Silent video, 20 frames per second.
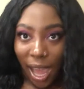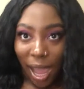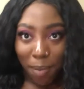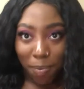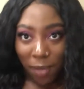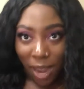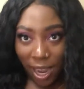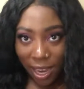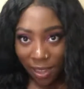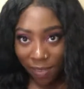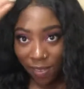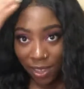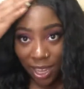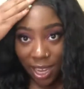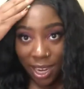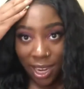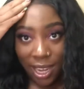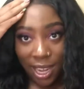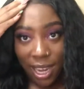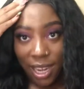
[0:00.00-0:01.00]
I'm not even
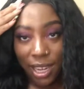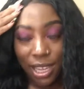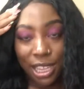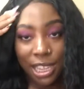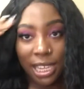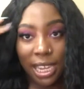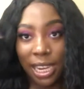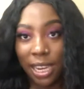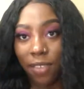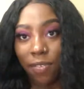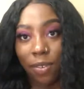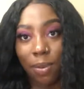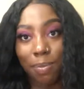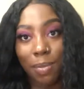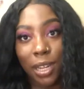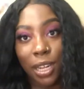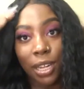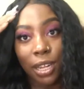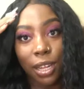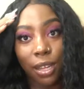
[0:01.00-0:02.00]
getting any shedding from
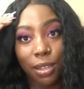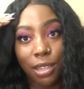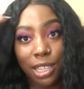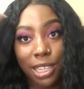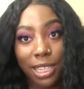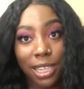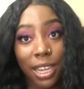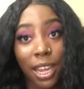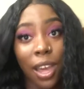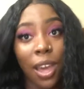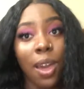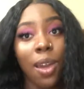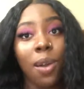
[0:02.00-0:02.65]
the closure,